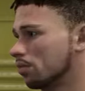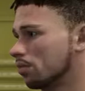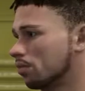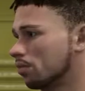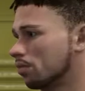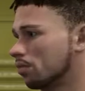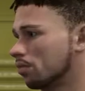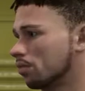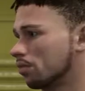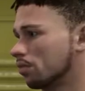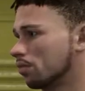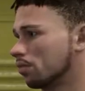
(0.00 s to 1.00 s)

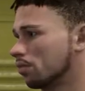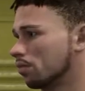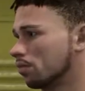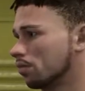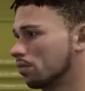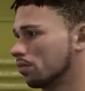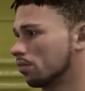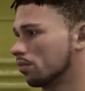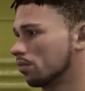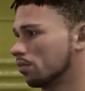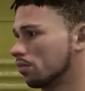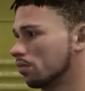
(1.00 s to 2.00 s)

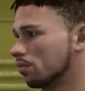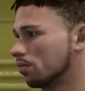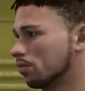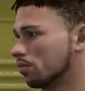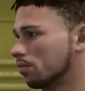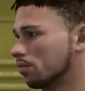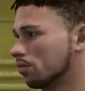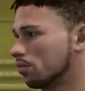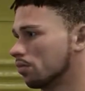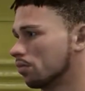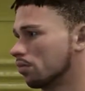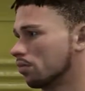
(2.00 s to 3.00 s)

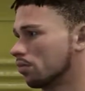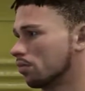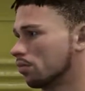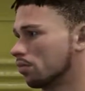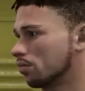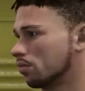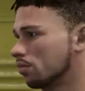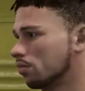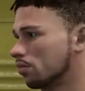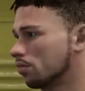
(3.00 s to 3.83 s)
No words are spoken by the person on screen.